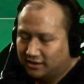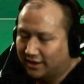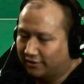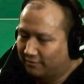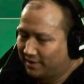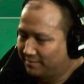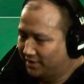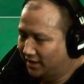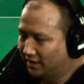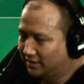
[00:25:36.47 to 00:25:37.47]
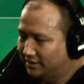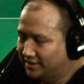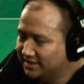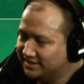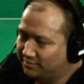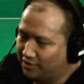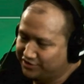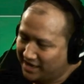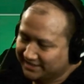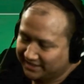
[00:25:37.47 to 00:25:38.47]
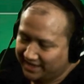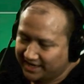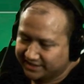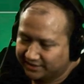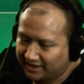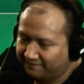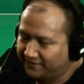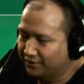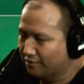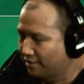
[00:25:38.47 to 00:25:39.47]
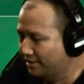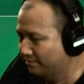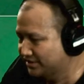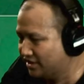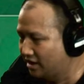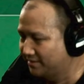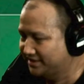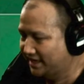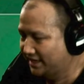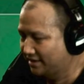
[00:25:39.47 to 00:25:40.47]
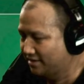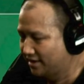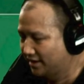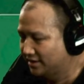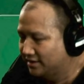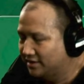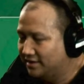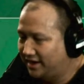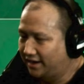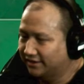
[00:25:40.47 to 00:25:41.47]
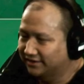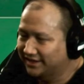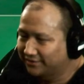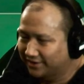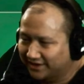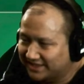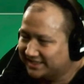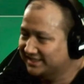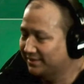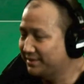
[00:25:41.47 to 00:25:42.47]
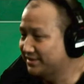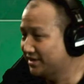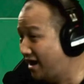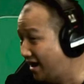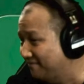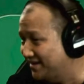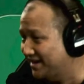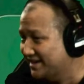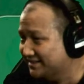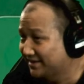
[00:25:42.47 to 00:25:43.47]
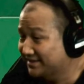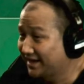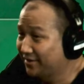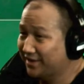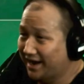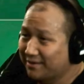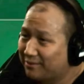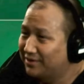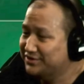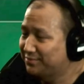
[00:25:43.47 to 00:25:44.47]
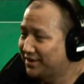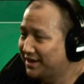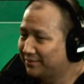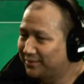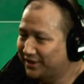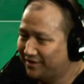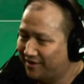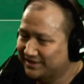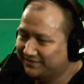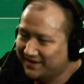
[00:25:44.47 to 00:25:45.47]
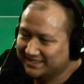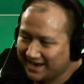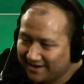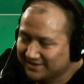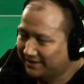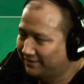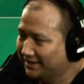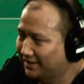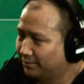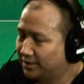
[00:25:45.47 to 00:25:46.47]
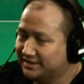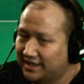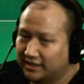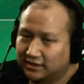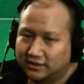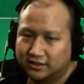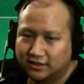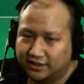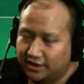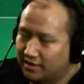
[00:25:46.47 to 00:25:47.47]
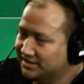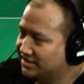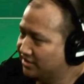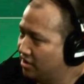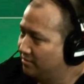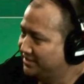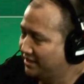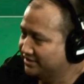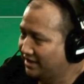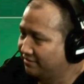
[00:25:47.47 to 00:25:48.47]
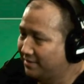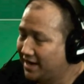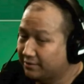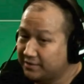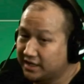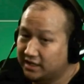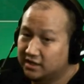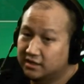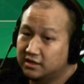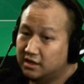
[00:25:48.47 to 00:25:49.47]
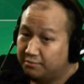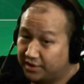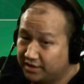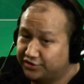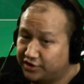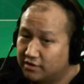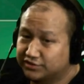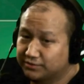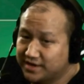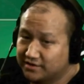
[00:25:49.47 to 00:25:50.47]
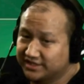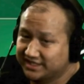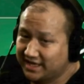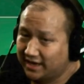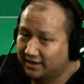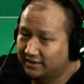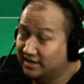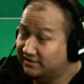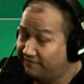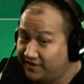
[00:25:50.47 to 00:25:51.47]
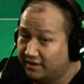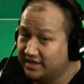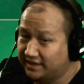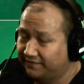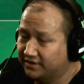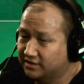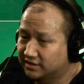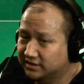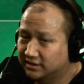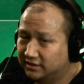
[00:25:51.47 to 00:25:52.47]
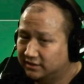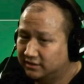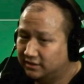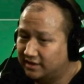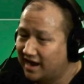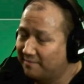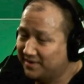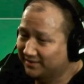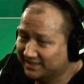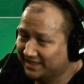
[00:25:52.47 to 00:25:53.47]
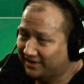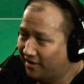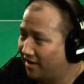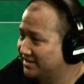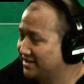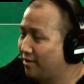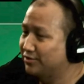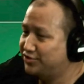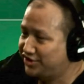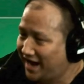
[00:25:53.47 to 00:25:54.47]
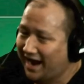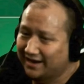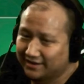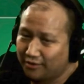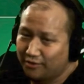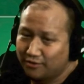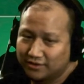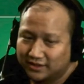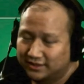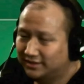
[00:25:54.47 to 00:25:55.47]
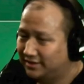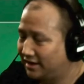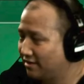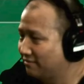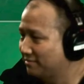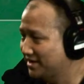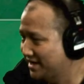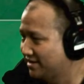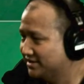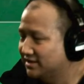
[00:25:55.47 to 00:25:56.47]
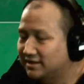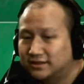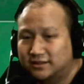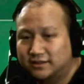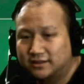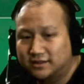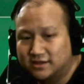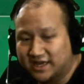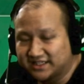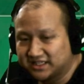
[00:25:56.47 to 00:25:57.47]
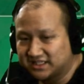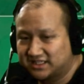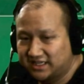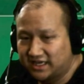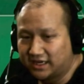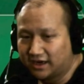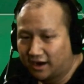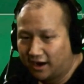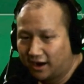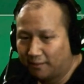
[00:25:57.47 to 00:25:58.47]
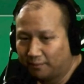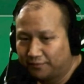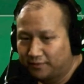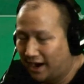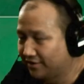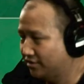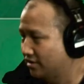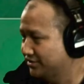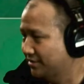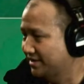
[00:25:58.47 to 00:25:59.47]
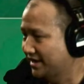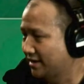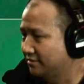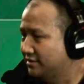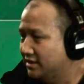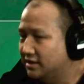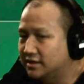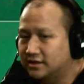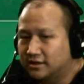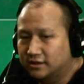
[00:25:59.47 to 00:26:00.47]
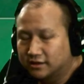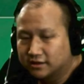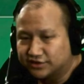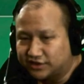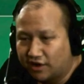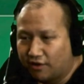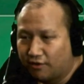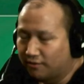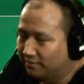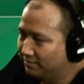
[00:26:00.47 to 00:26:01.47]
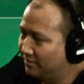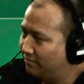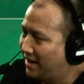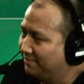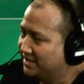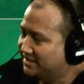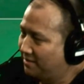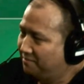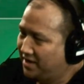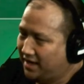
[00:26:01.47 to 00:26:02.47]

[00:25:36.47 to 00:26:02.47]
Like, remember, and this is a more drastic case, like Phil Gordon was commentating on Eric Lindgren. He said something was obvious, and it's like, okay, well, why don't you play with the cards face down and stuff like that, where it's like, us as the commentators Live with Bike, we play on the show, so we understand it's very difficult not being able to see the cards, and the whole chat and the whole, everybody else gets to see how the cards are going down. So I'm going to wrap this up